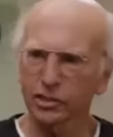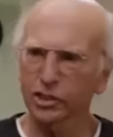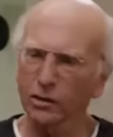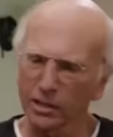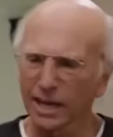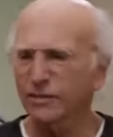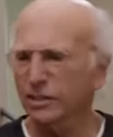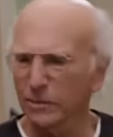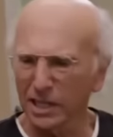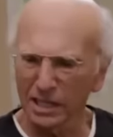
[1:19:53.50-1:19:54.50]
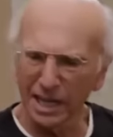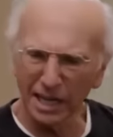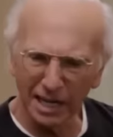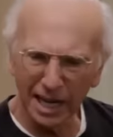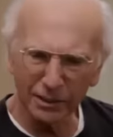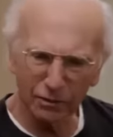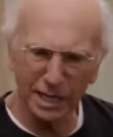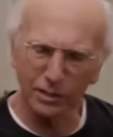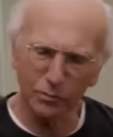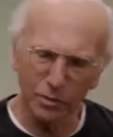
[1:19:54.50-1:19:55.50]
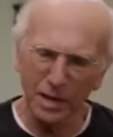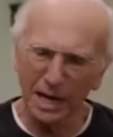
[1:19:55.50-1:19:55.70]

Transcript: it. Cheryl gave it to me, and I don't like the